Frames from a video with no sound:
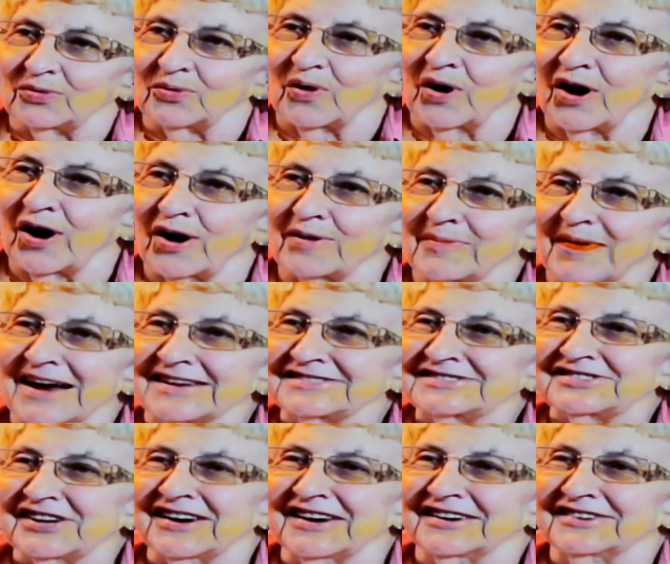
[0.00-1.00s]
You are
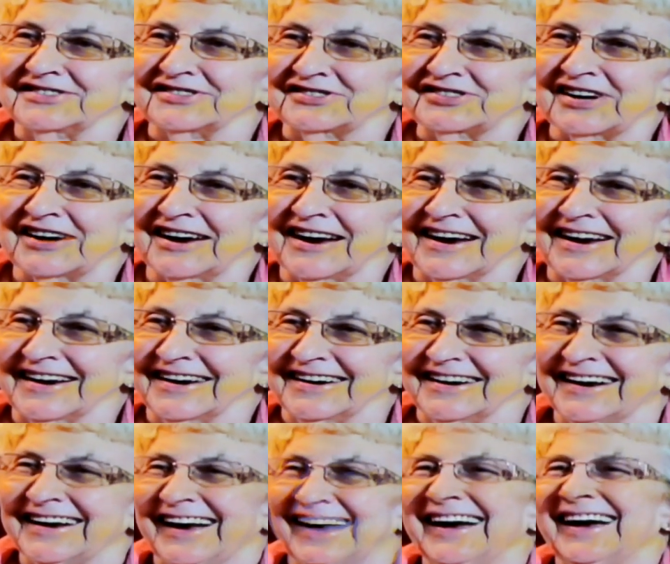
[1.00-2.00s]
my
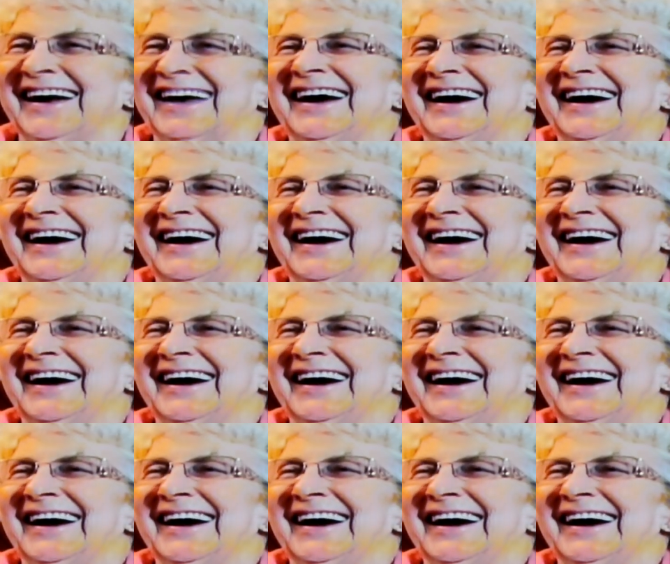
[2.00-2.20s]
sunshine,